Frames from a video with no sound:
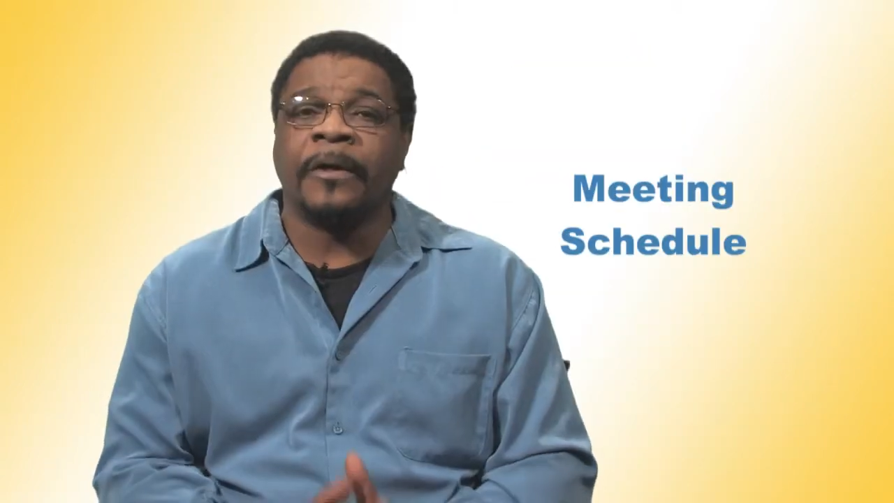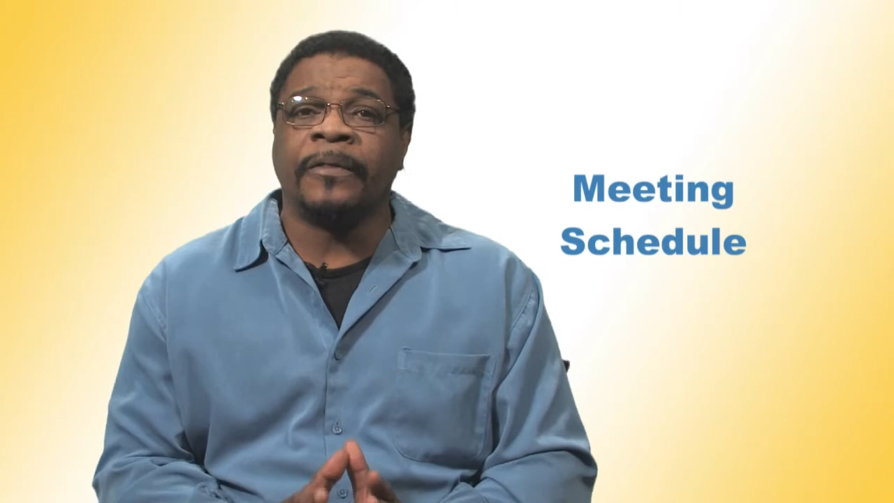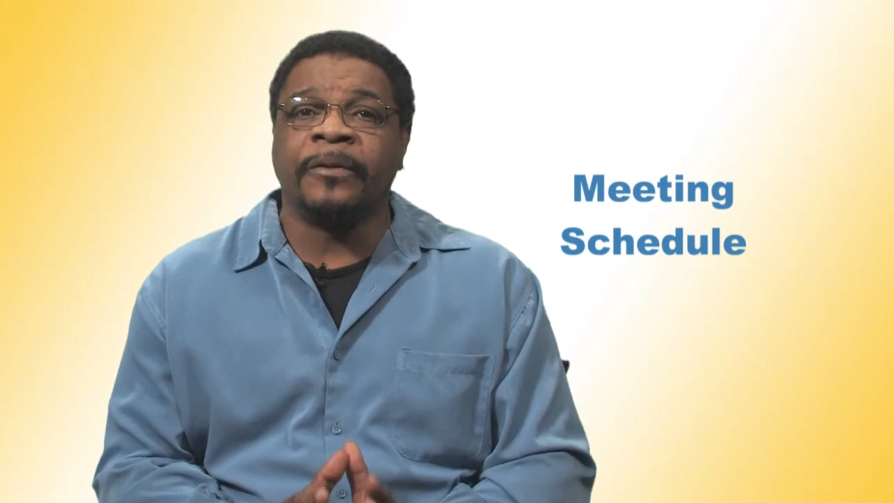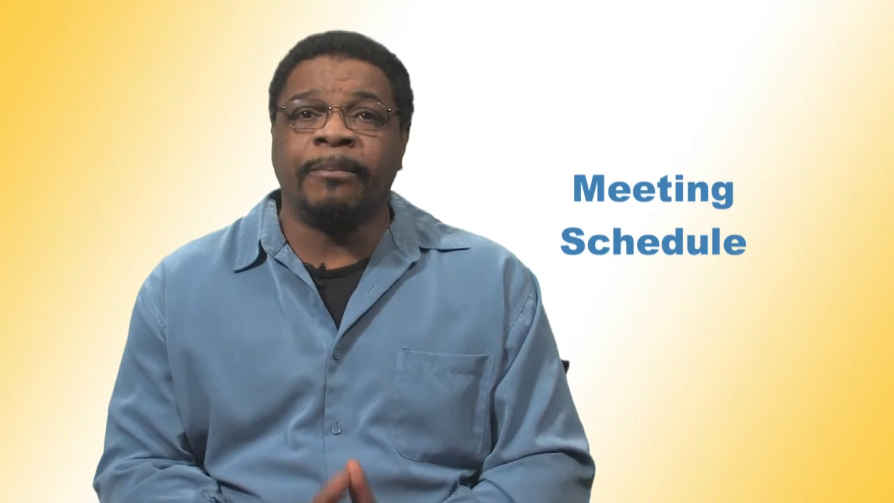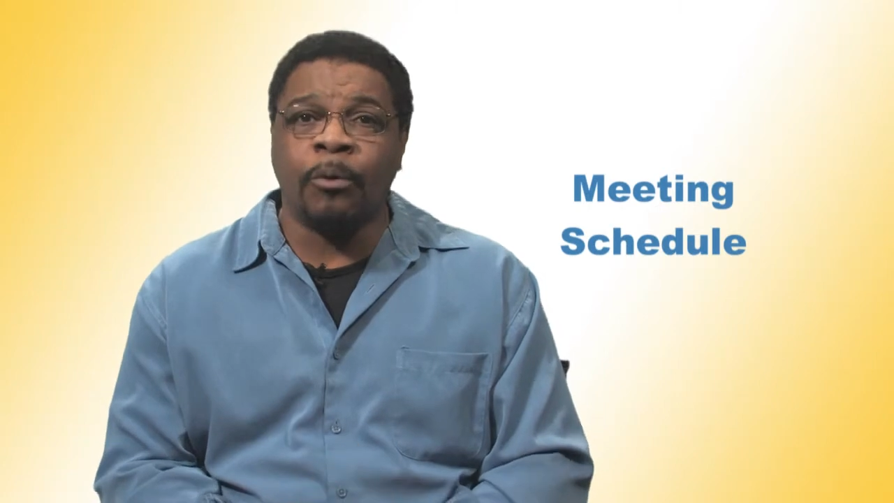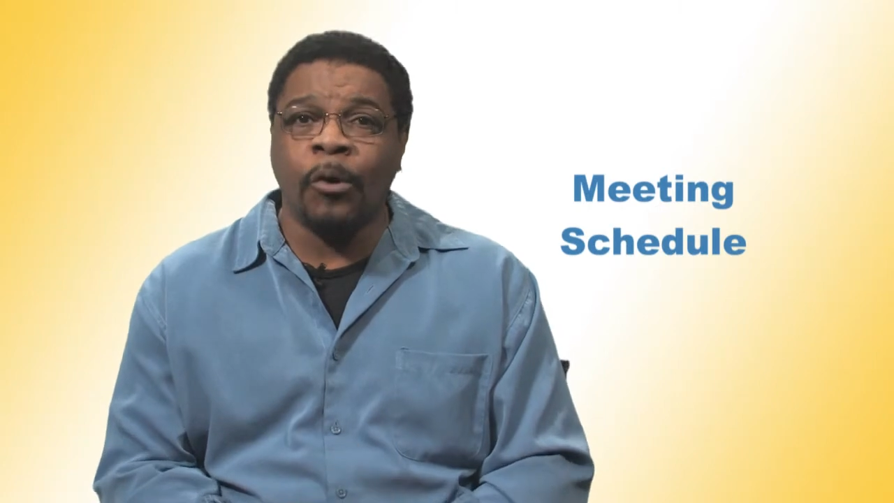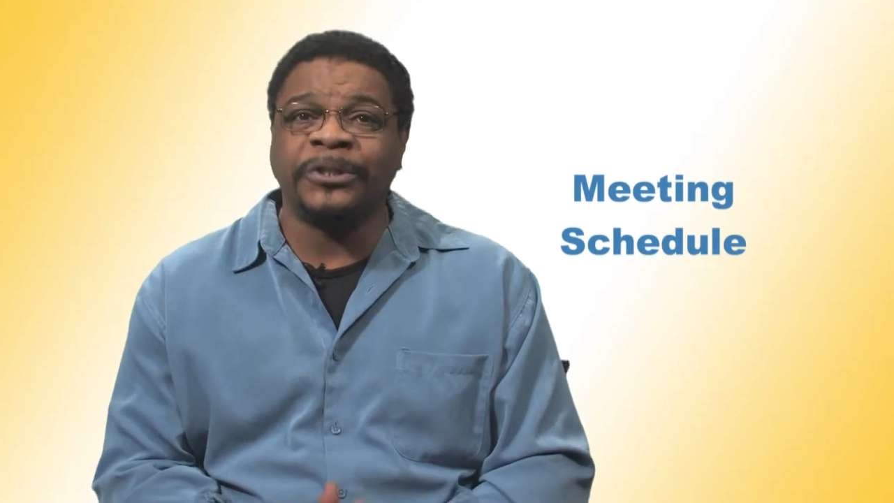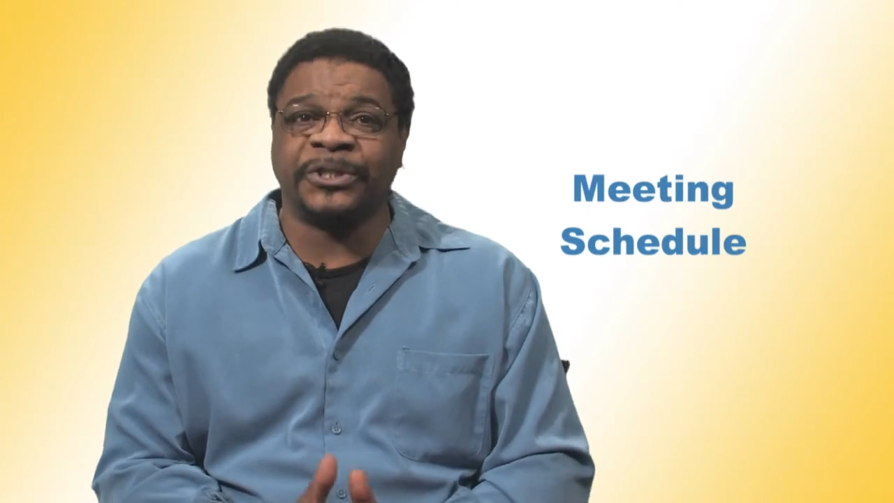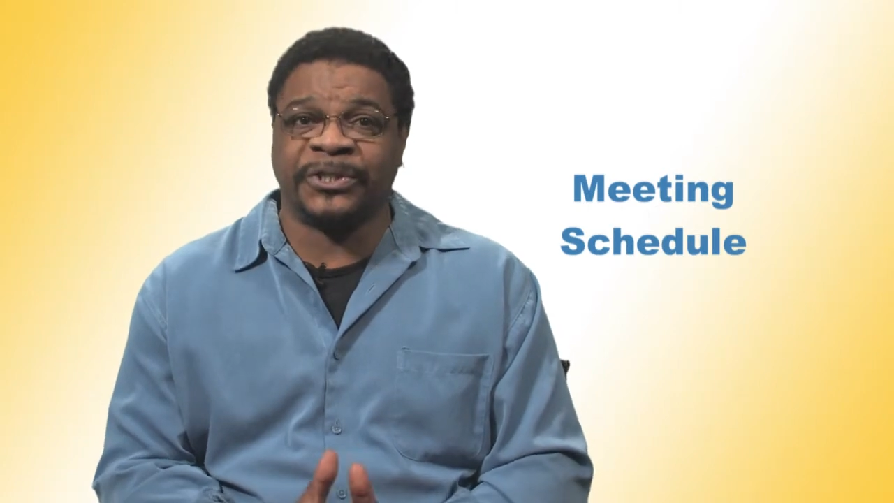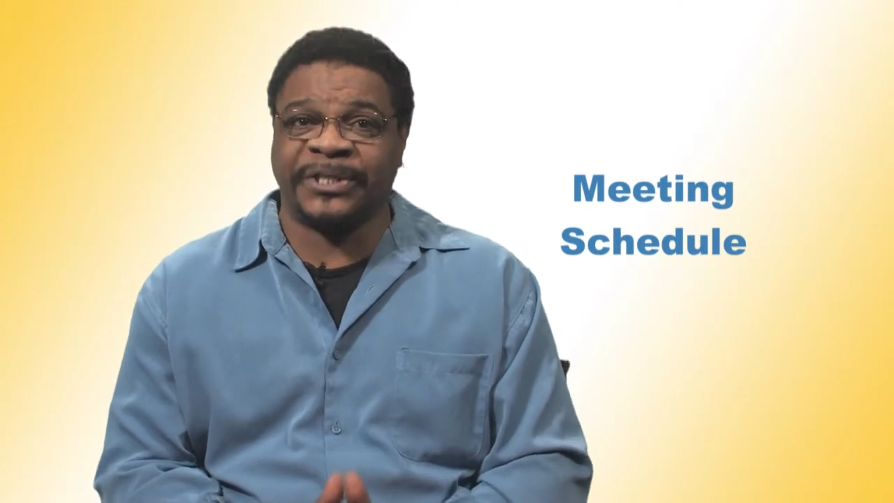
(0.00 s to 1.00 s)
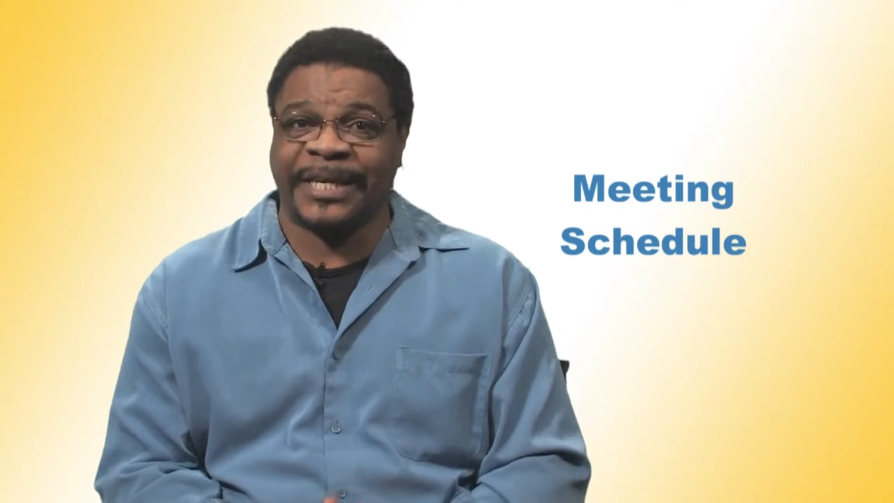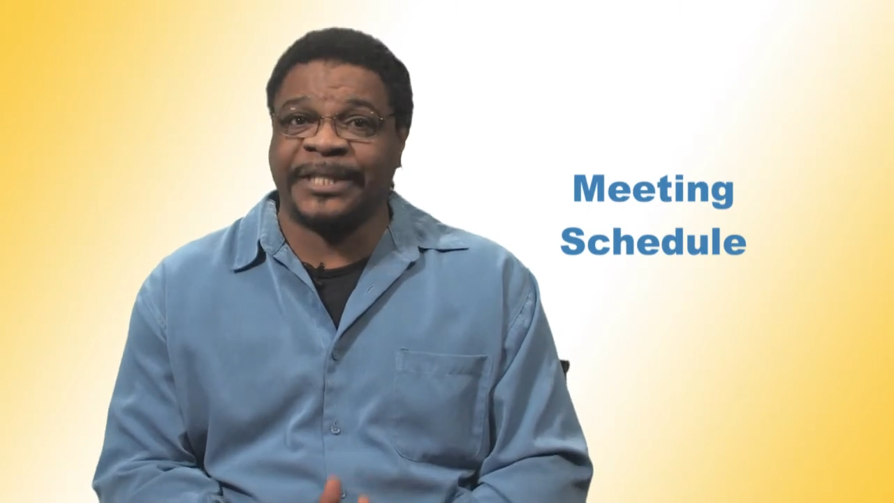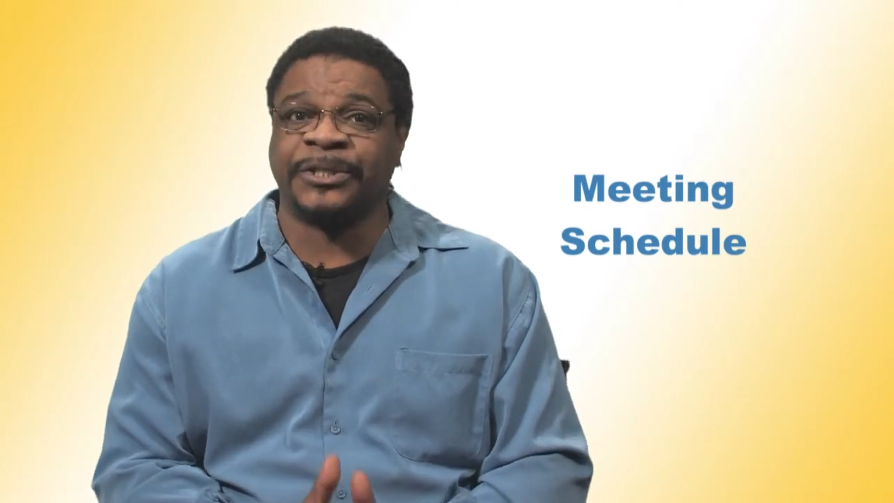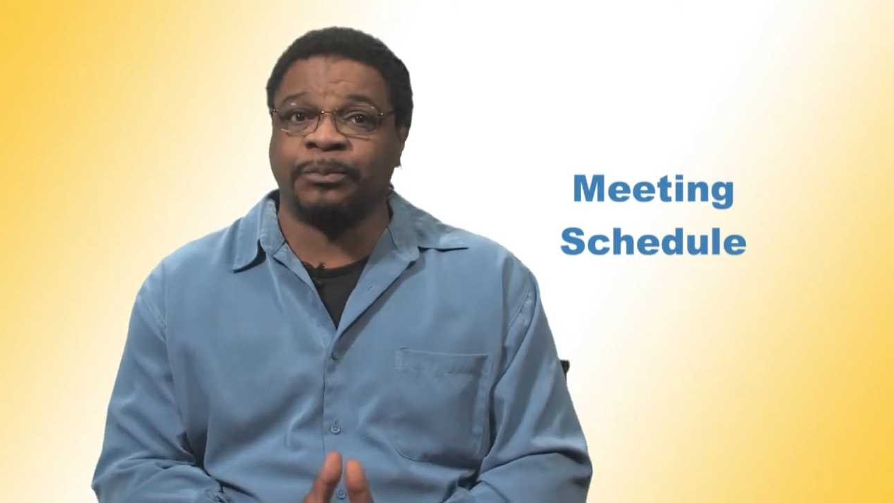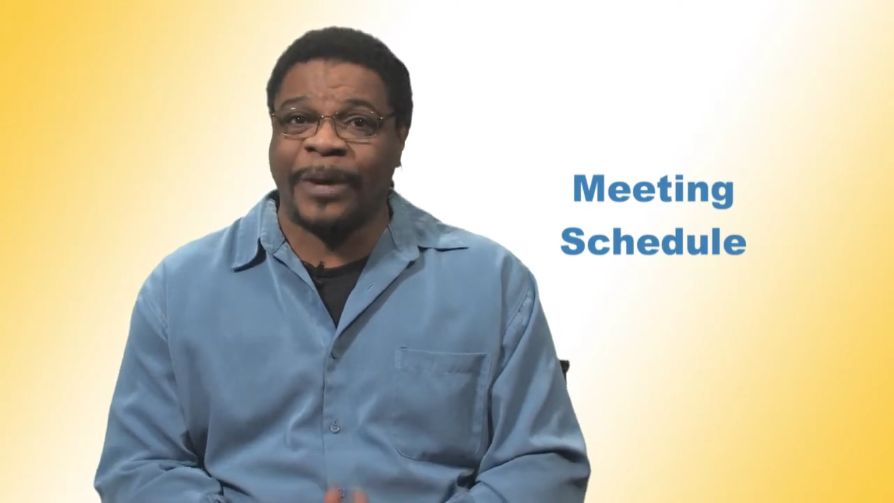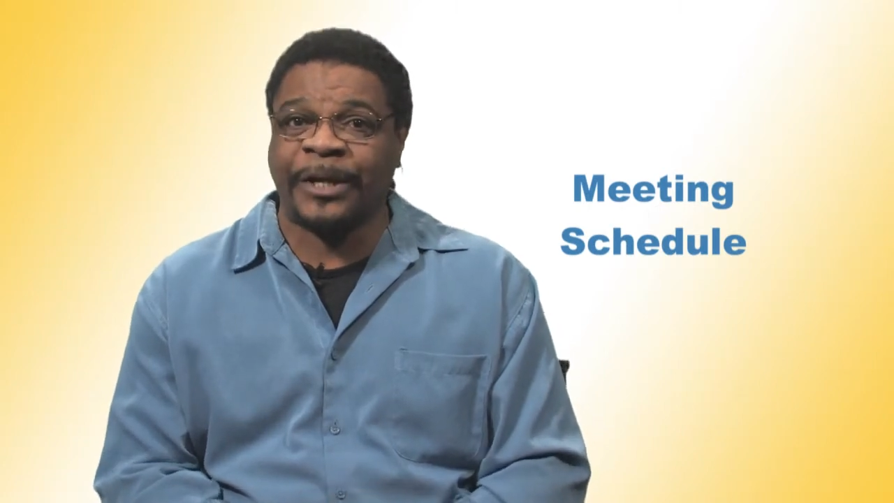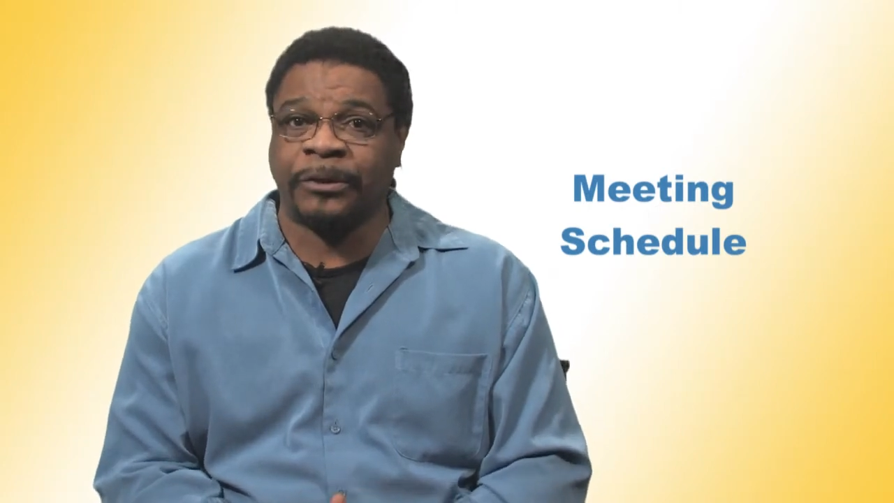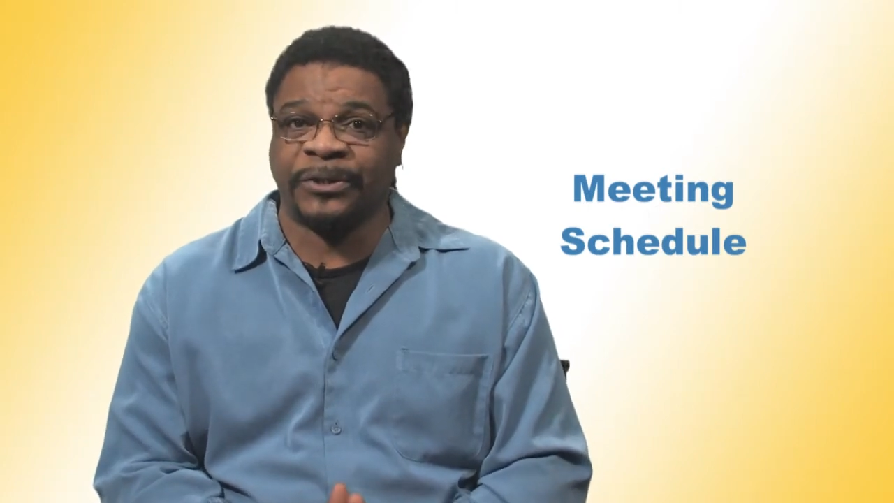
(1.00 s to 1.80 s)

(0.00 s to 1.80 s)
The board should set its regular